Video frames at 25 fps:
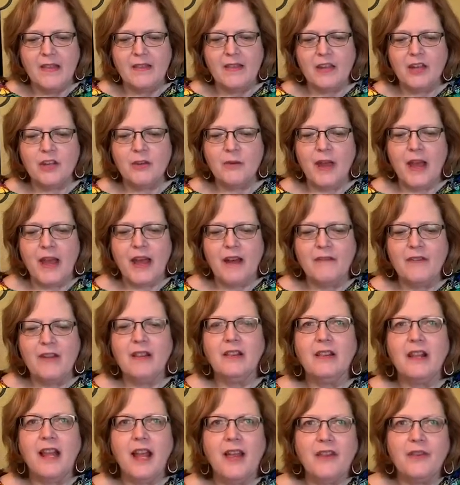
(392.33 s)
Then you have a
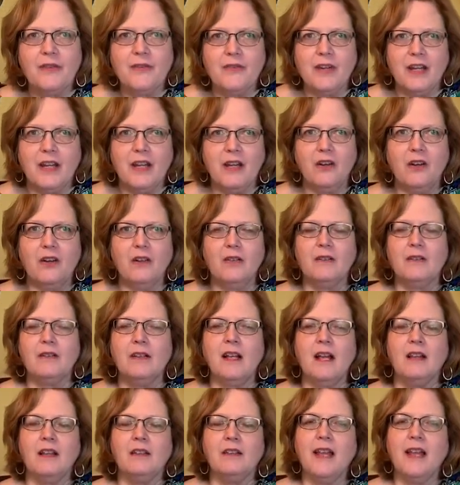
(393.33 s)
leather needle.
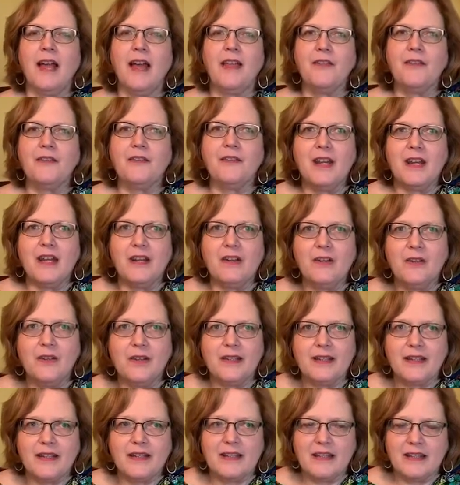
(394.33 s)
A leather needle
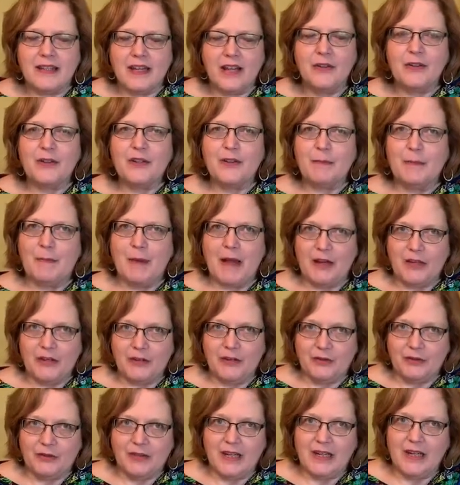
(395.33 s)
is another
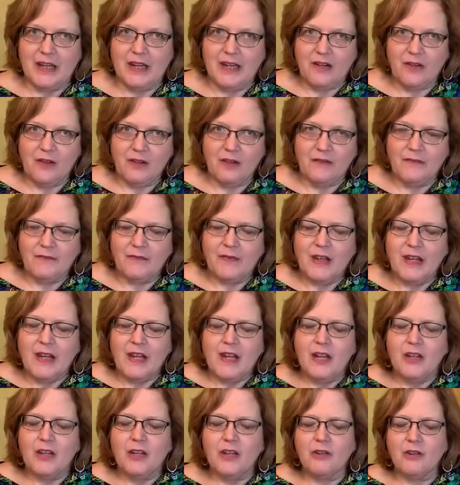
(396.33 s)
specialty needle.
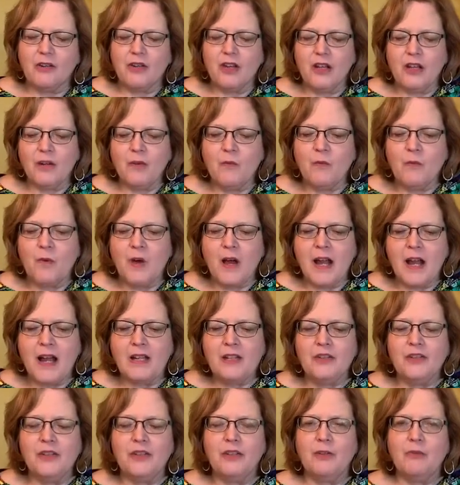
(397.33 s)
You're gonna
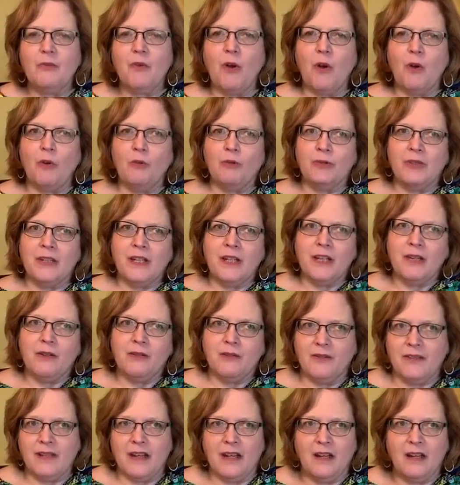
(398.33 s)
want to only
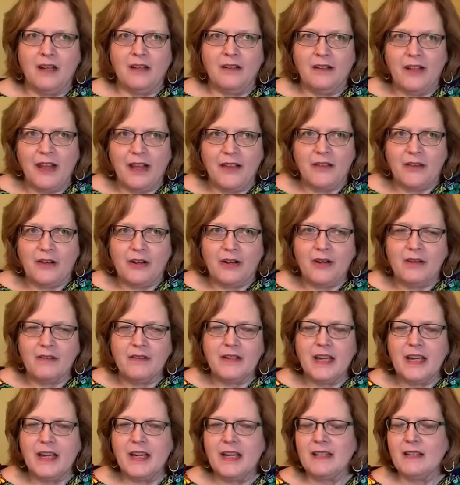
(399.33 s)
use that on
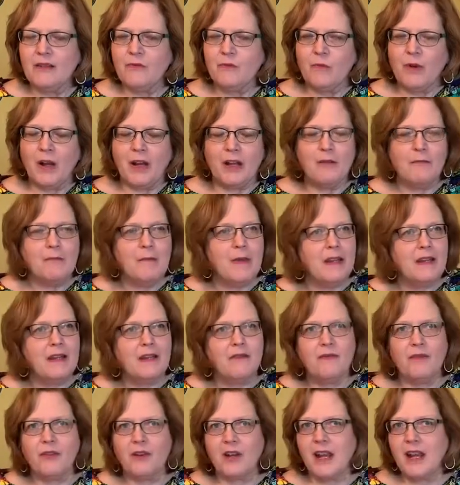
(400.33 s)
leather. It isn't
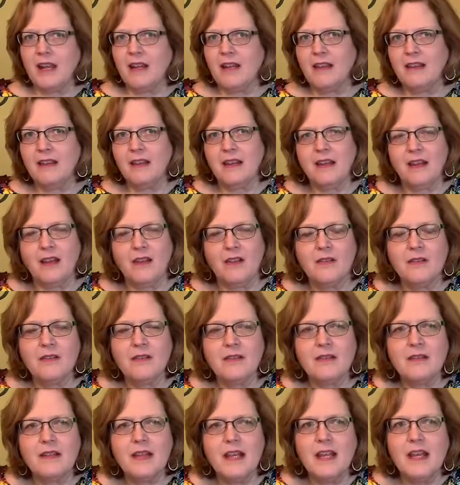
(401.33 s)
recommended for anything
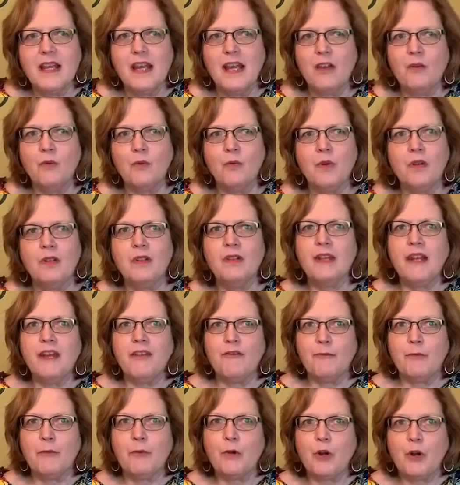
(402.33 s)
else. It will
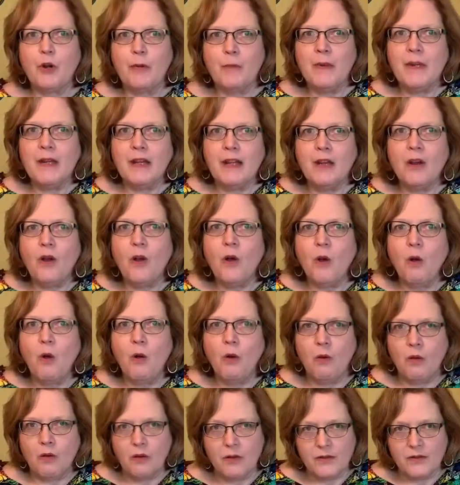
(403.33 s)
leave permanent
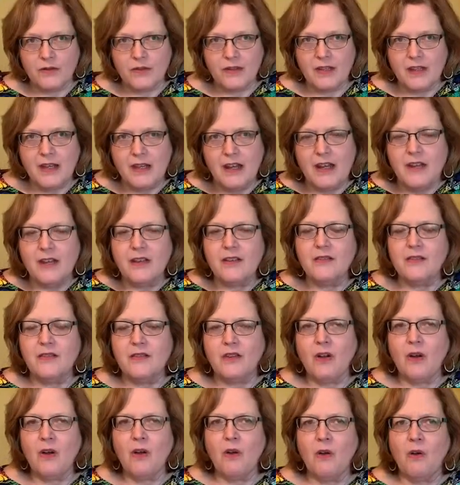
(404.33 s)
holes.
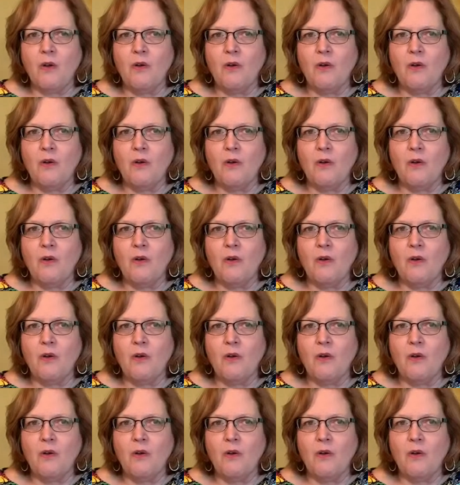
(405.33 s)
So